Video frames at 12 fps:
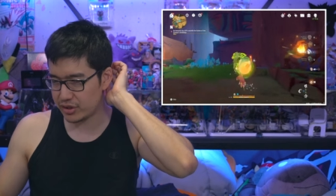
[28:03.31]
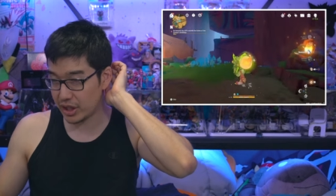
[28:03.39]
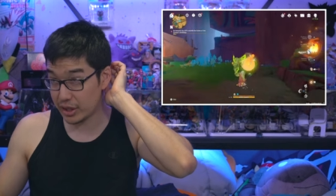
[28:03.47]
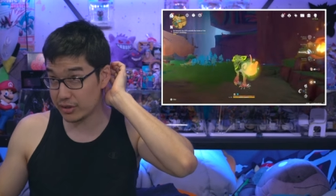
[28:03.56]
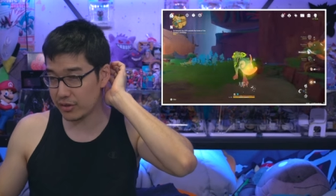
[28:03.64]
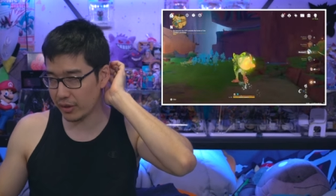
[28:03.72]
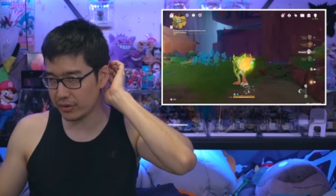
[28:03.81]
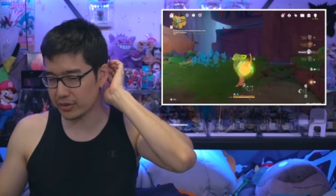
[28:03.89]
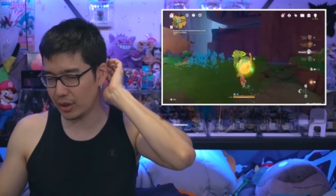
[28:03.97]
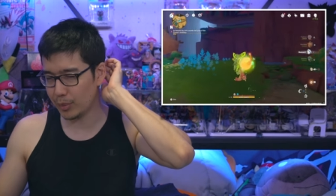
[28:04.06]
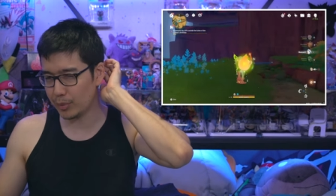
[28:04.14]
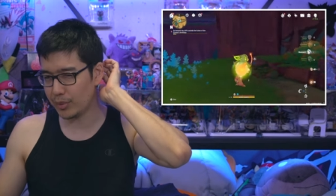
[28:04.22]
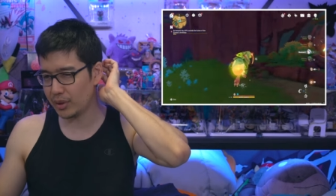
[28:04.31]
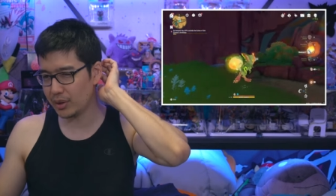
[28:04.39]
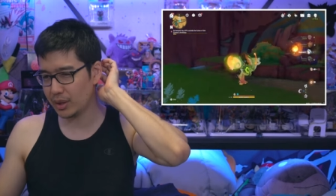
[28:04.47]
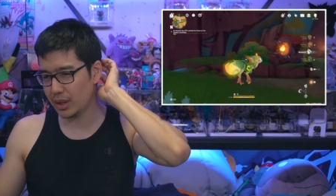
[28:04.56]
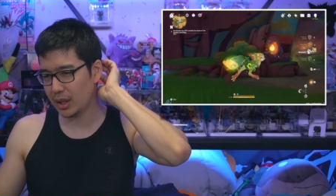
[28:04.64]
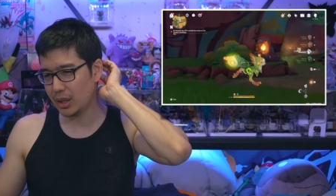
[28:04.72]
change things up a
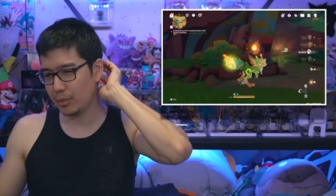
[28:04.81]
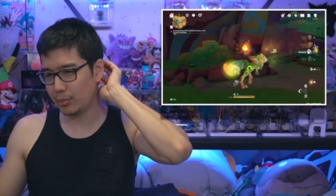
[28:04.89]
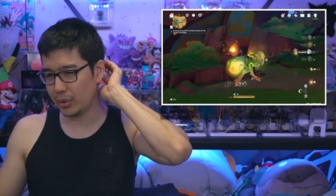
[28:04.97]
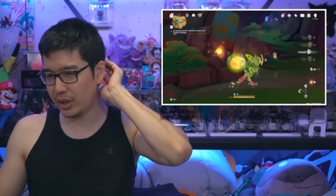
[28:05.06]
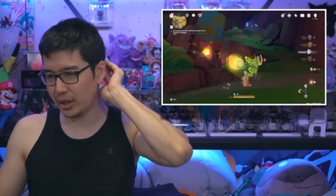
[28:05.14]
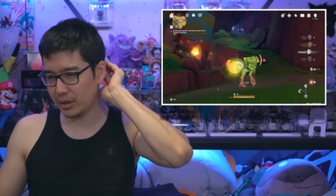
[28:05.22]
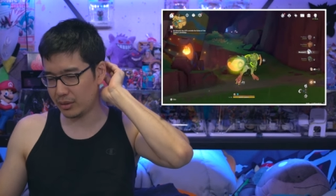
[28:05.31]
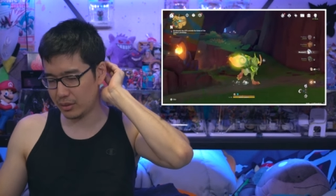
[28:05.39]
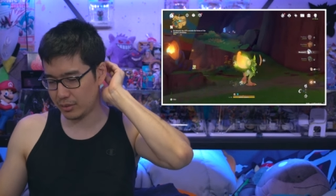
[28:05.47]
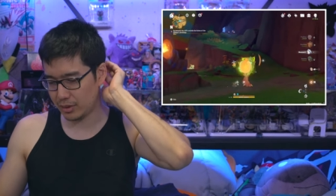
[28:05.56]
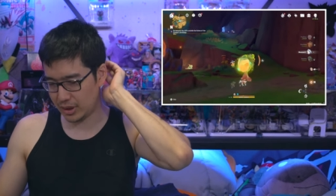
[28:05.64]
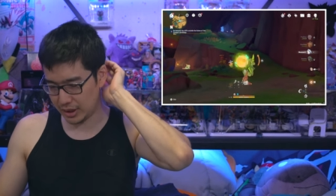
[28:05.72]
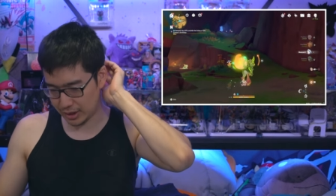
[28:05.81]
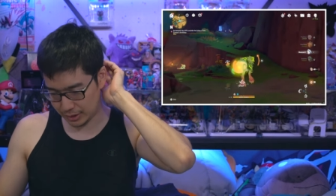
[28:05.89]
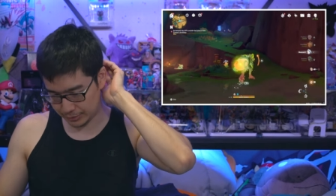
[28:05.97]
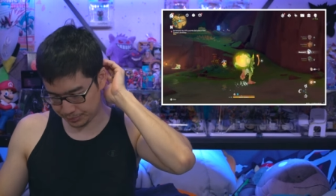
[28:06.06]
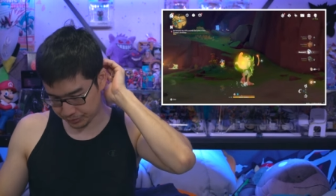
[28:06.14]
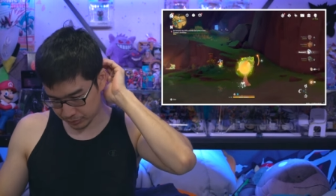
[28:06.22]
bit, but I,
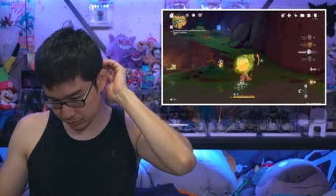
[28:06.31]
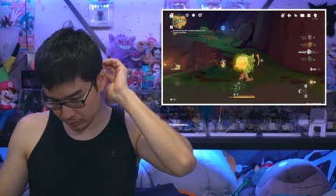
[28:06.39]
um,